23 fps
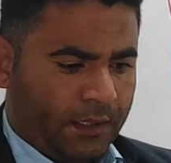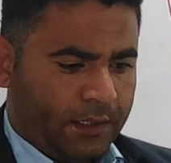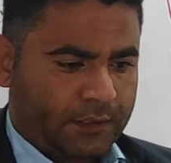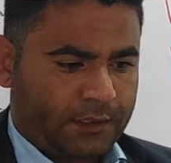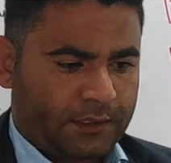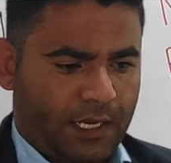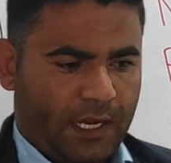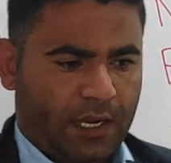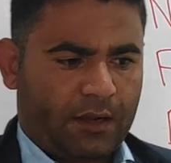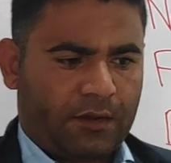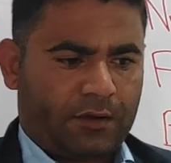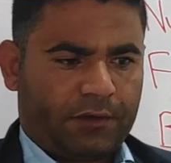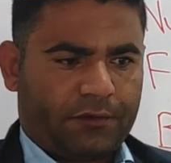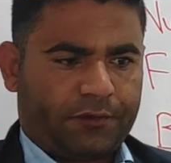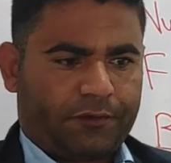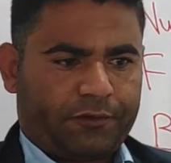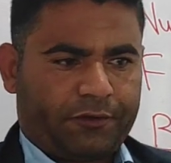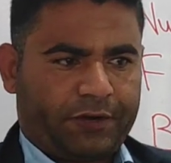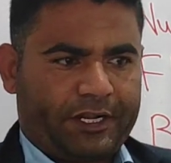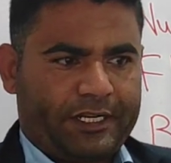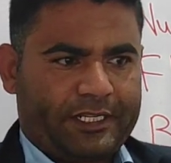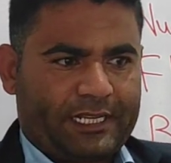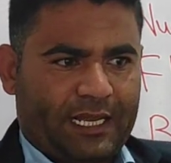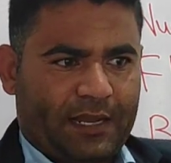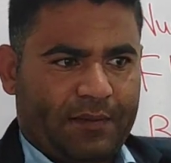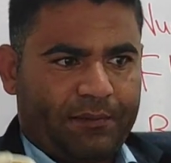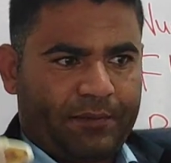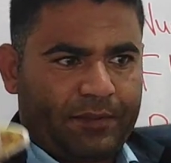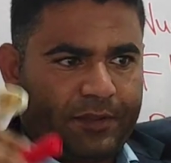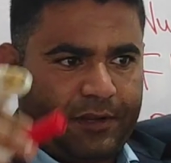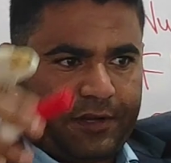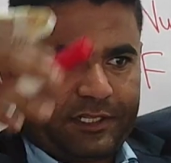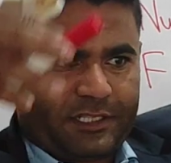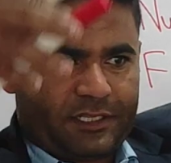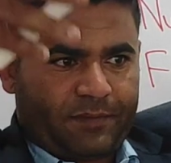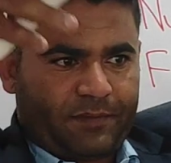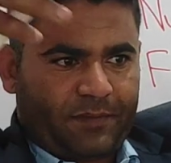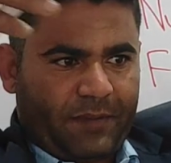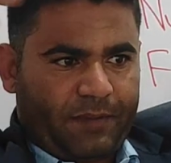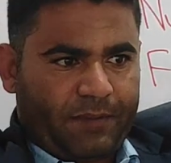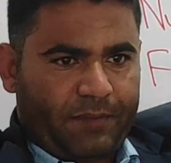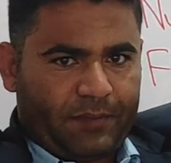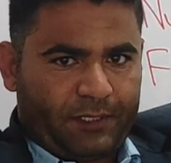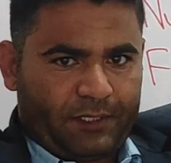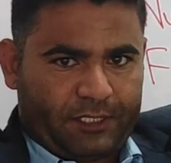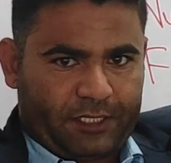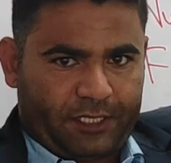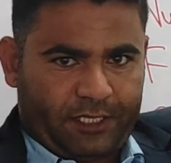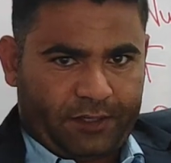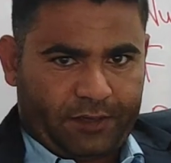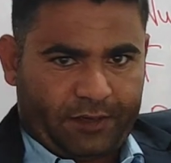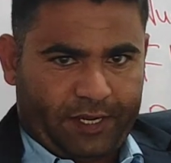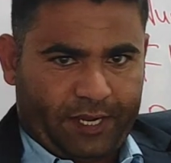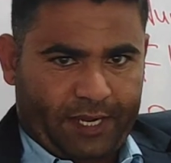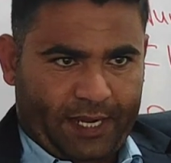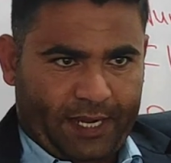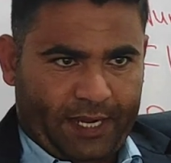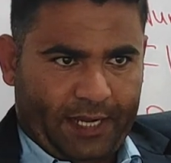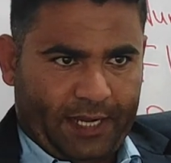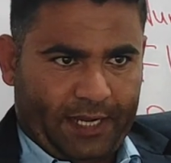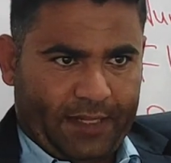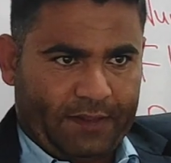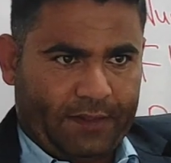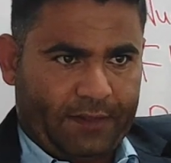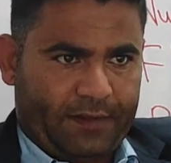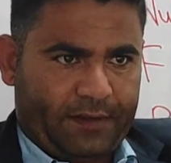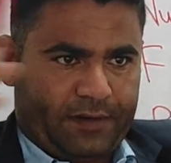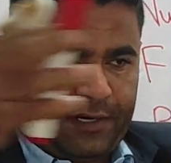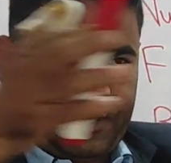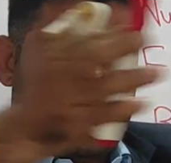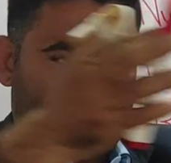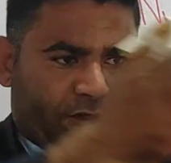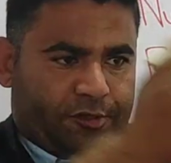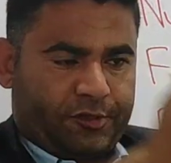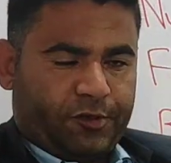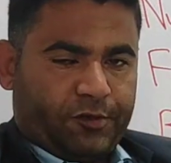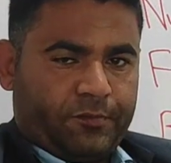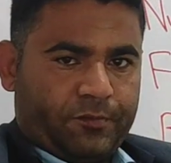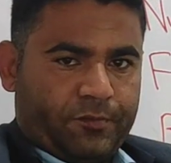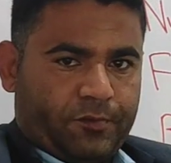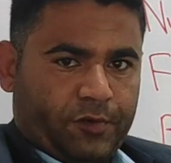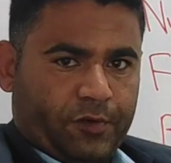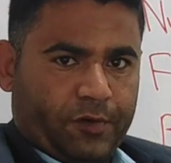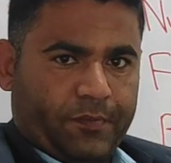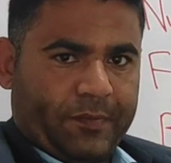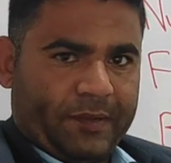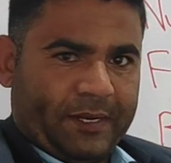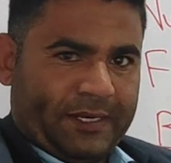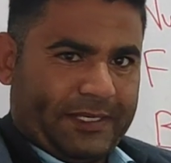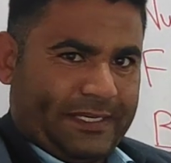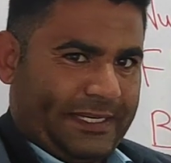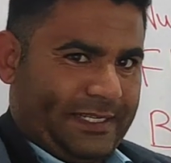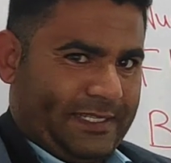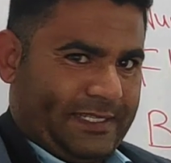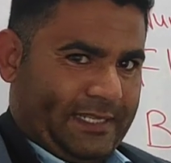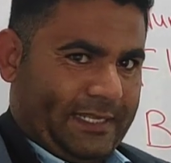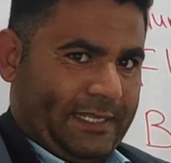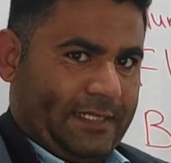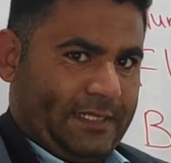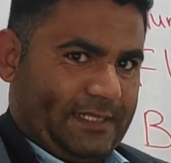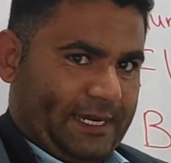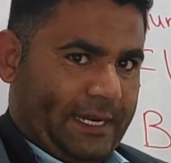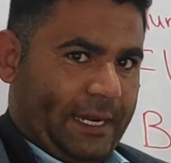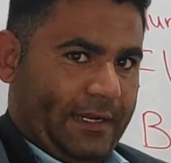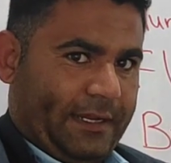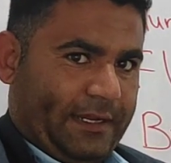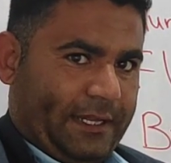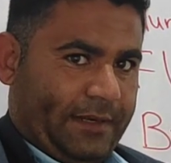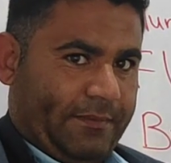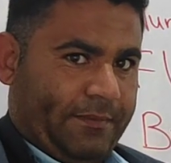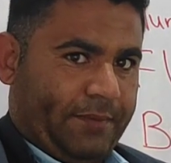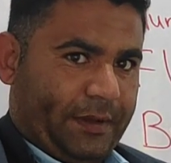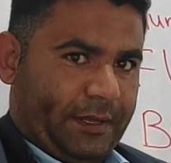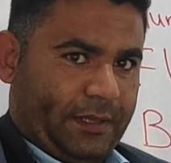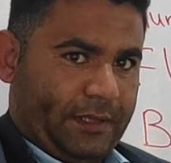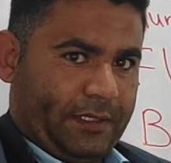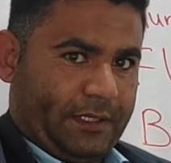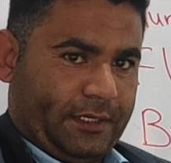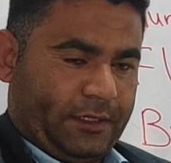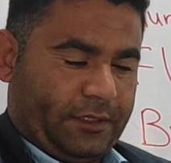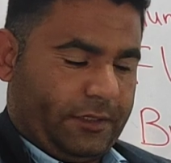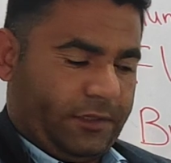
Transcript: Now, for example, there is a big building, okay, and there are two more buildings inside that building.